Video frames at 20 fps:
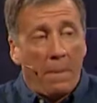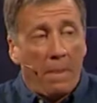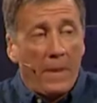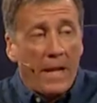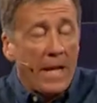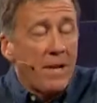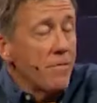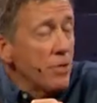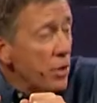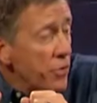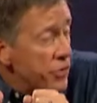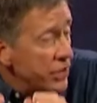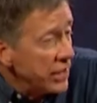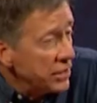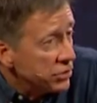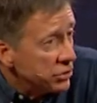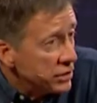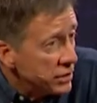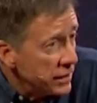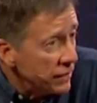even though
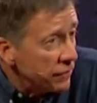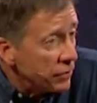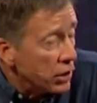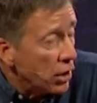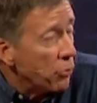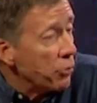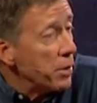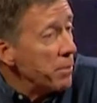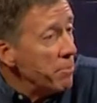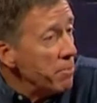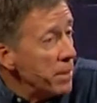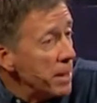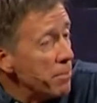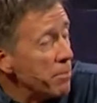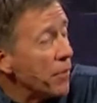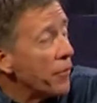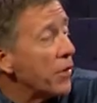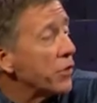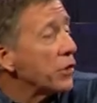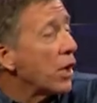things are difficult,
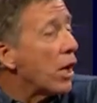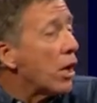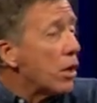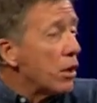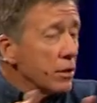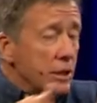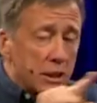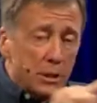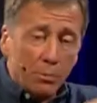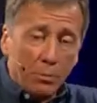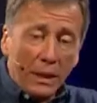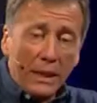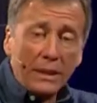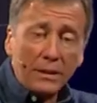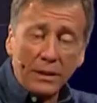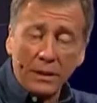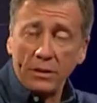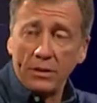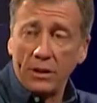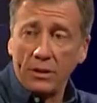remember there's all these
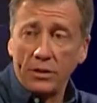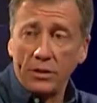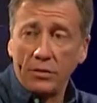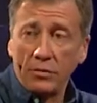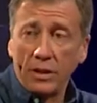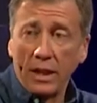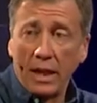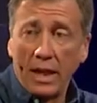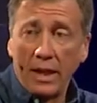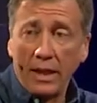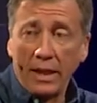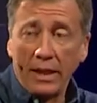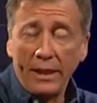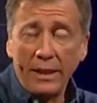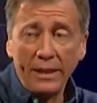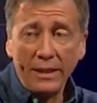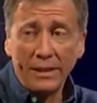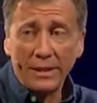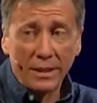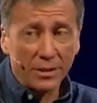blessings that you've got. And
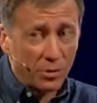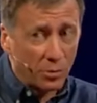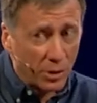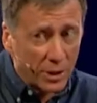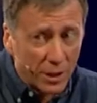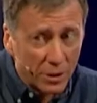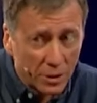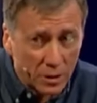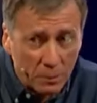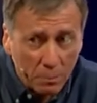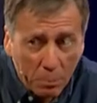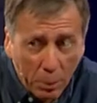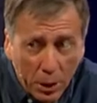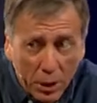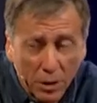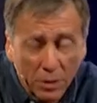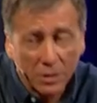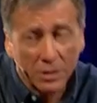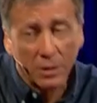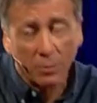then it says, well, there's some
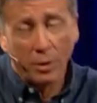burdens that